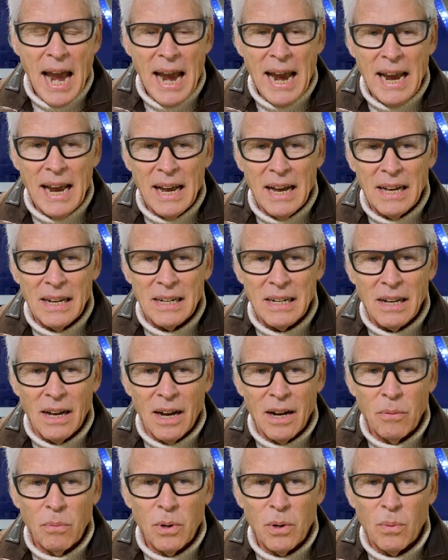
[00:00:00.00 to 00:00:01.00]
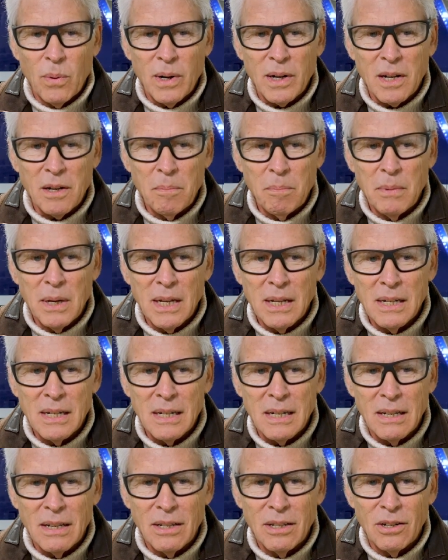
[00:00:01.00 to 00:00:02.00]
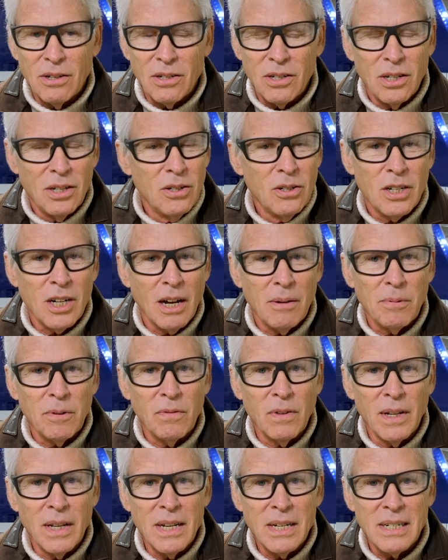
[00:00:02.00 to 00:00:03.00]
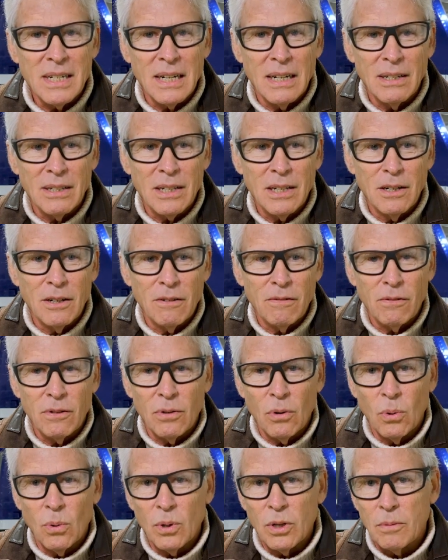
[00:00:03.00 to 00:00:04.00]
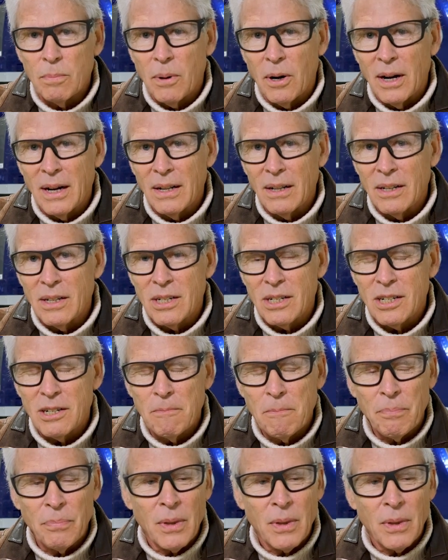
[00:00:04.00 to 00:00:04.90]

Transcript: and I would recommend, there's a new type of lens out there for older pilots